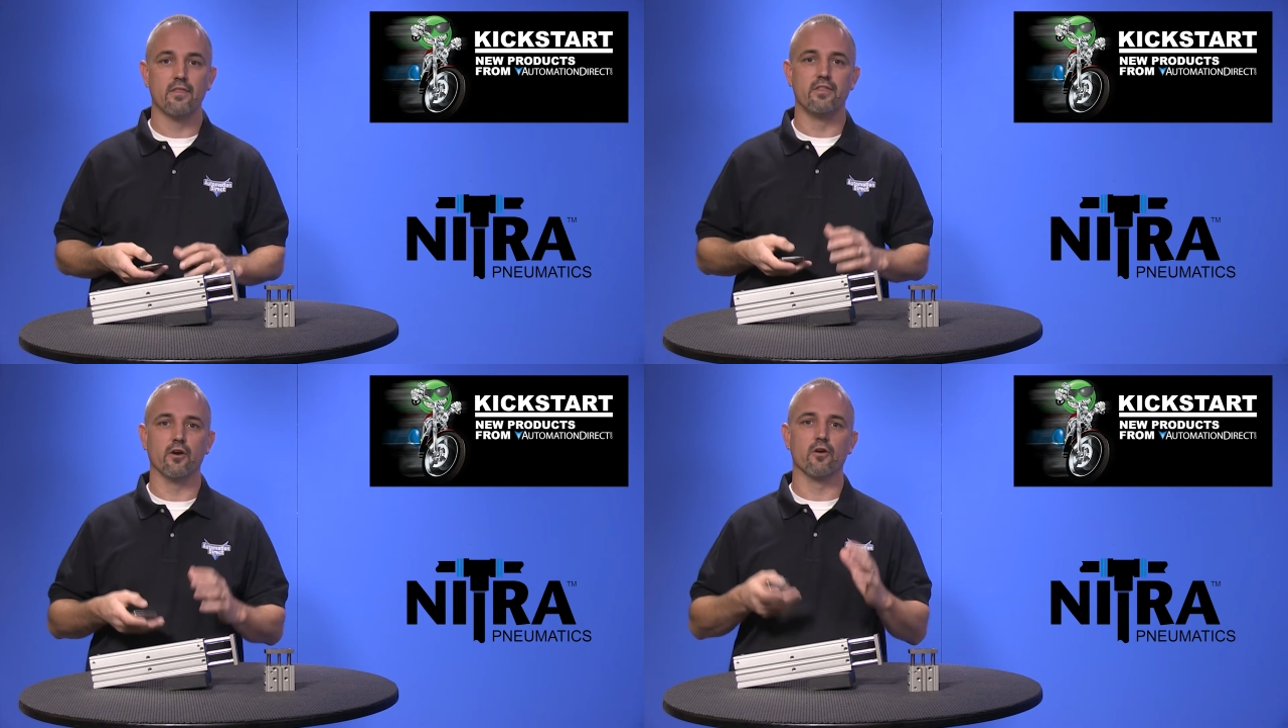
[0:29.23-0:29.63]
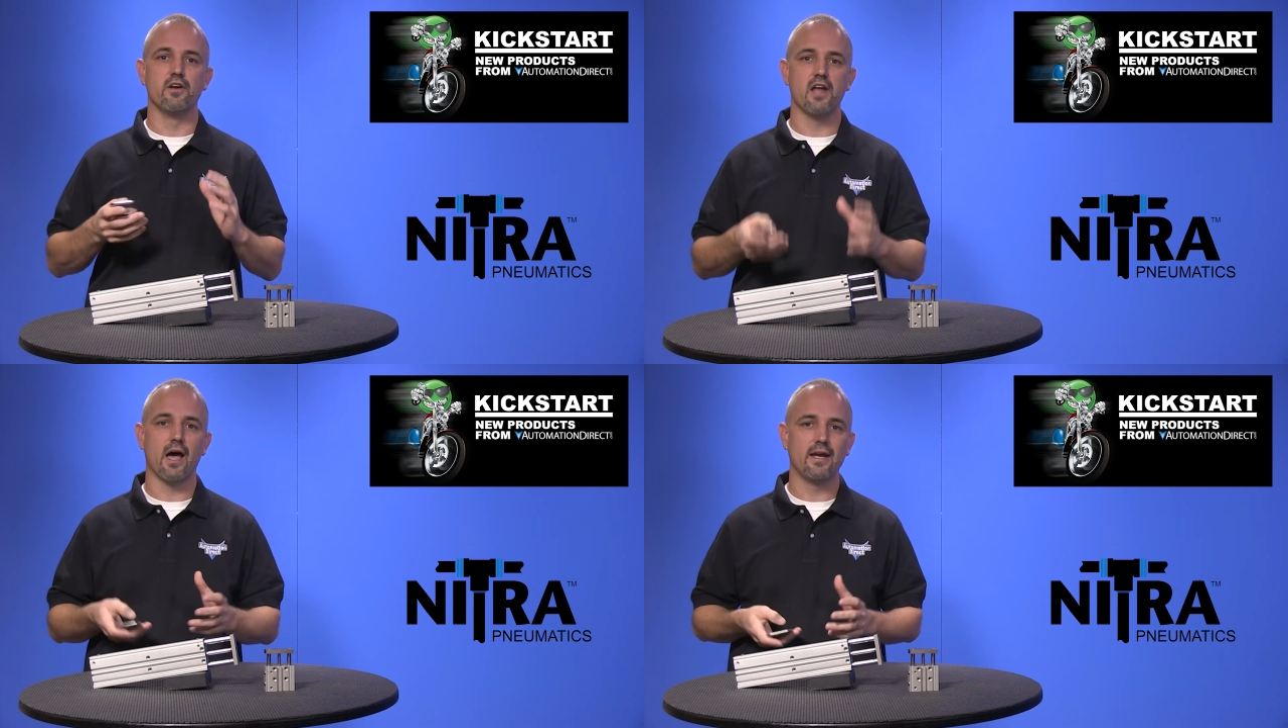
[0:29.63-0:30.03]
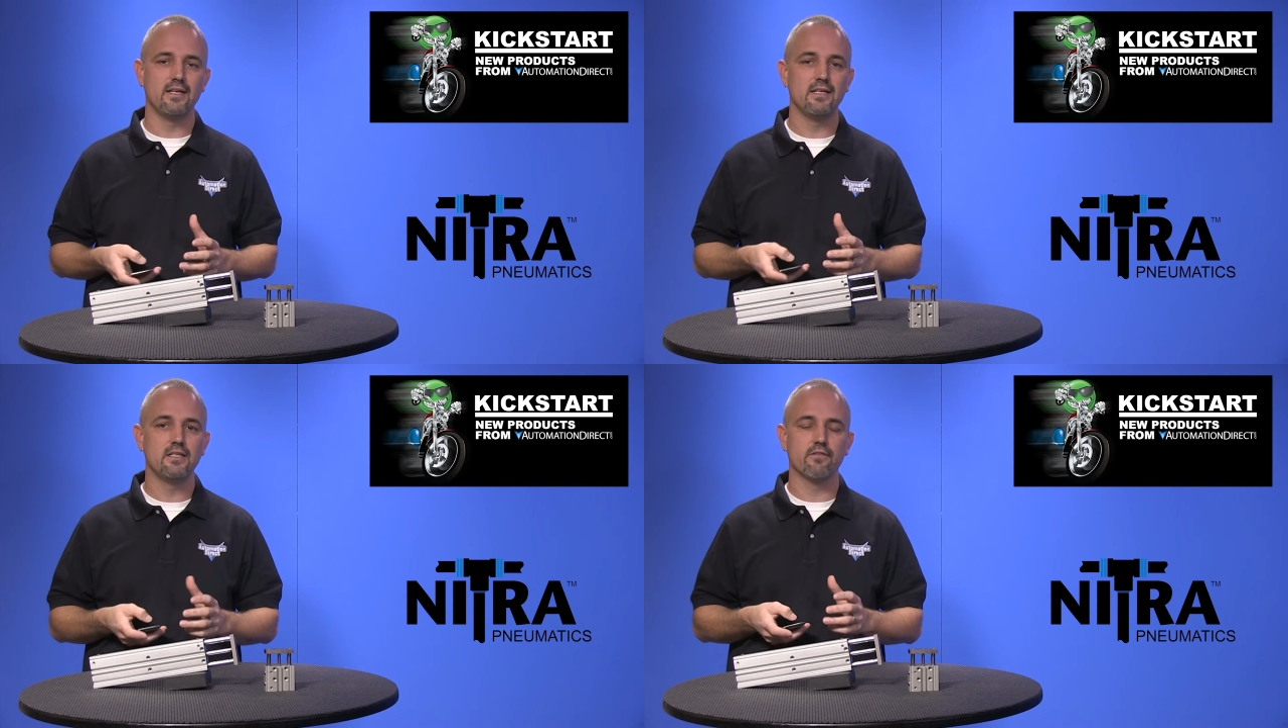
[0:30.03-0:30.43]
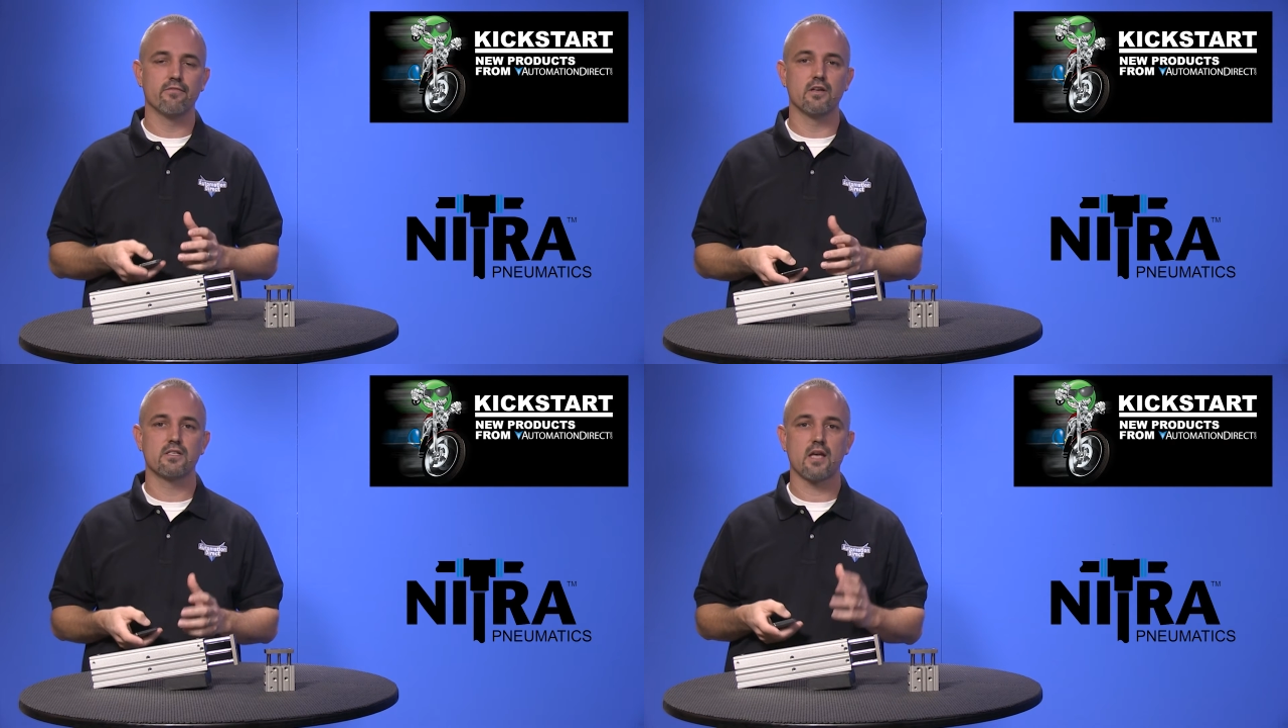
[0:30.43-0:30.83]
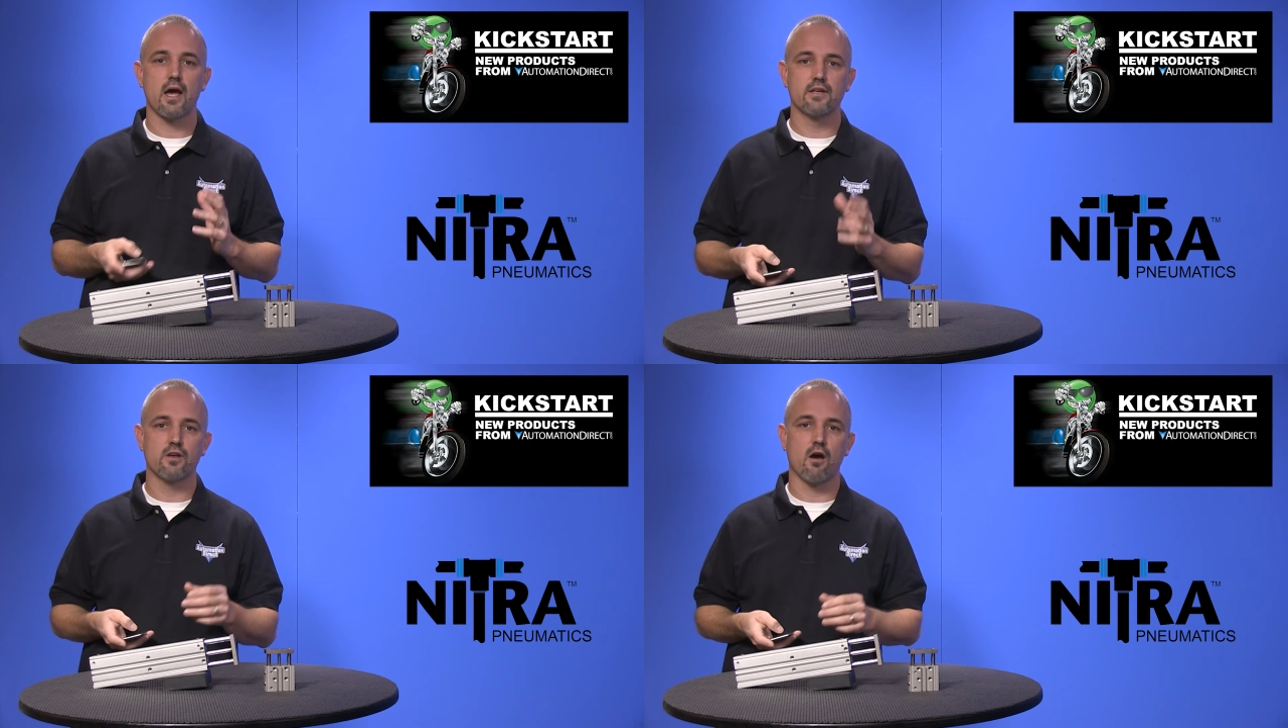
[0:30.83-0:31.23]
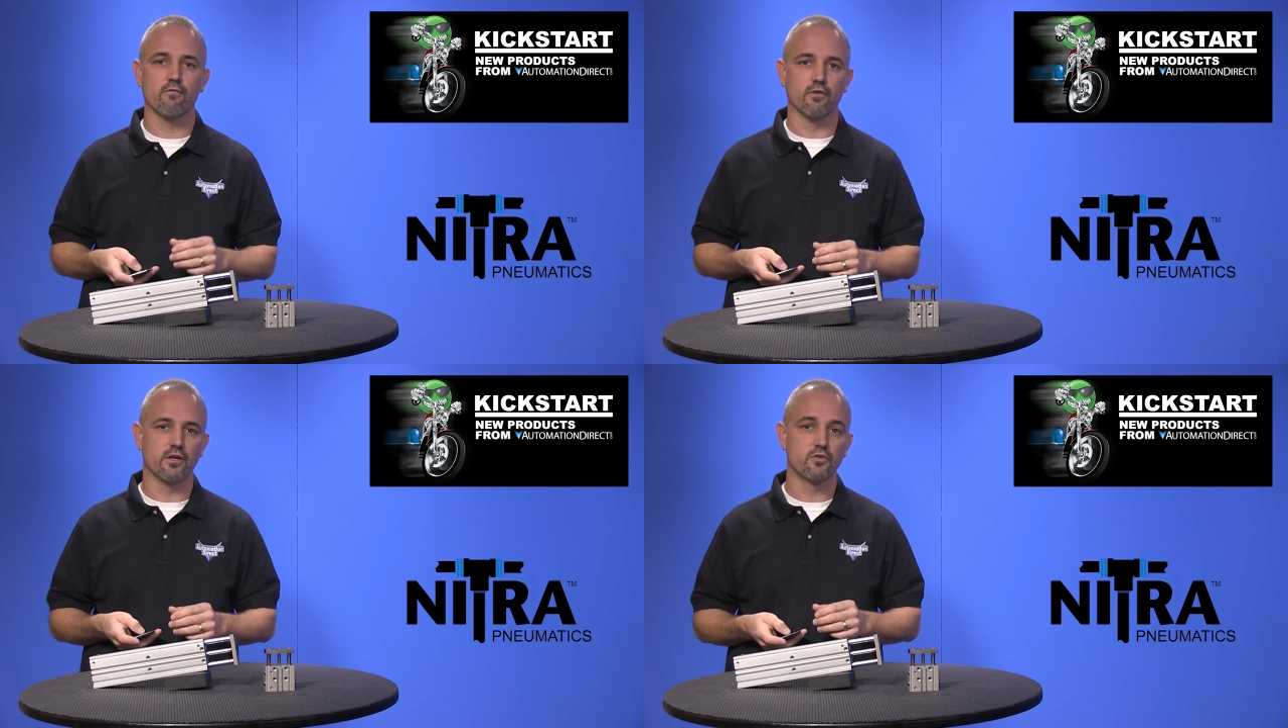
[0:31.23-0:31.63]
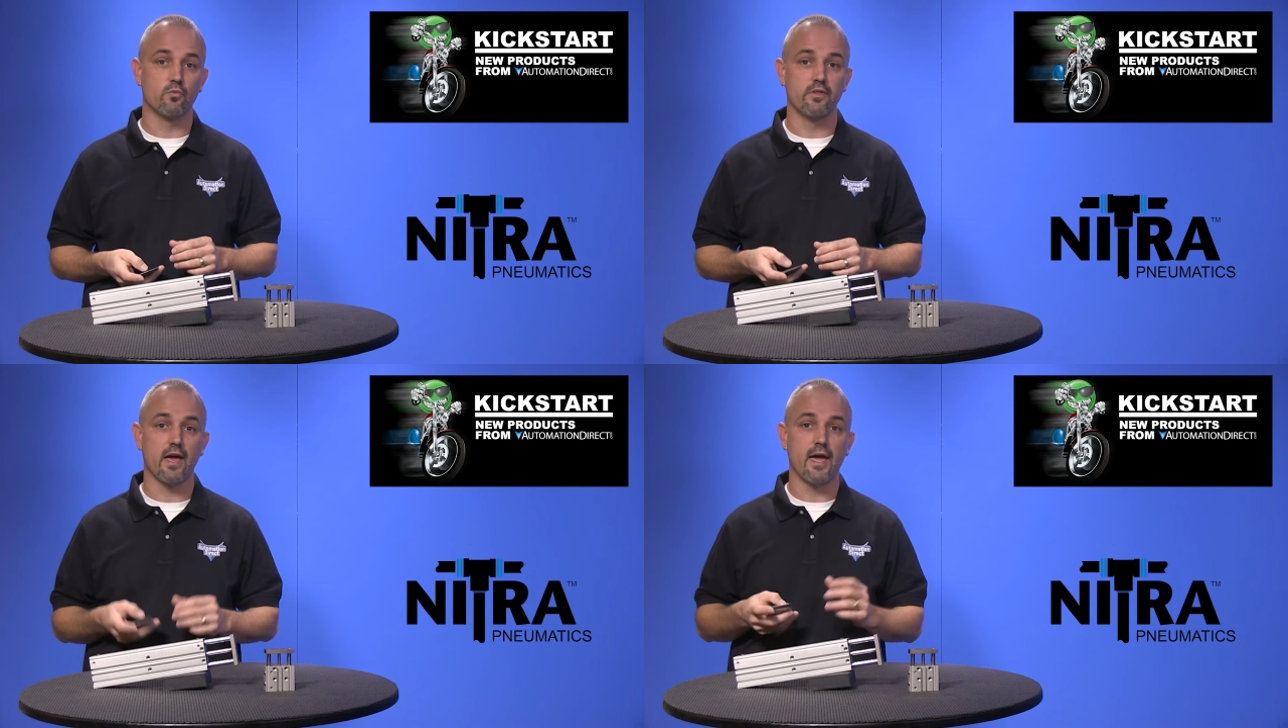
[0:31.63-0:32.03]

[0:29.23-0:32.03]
There are 90 different size offerings with